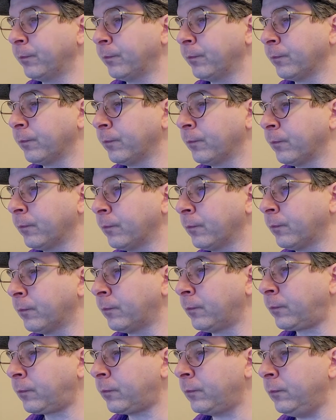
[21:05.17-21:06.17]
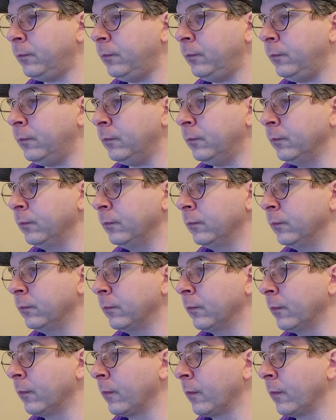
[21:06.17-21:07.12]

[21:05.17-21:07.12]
(silence)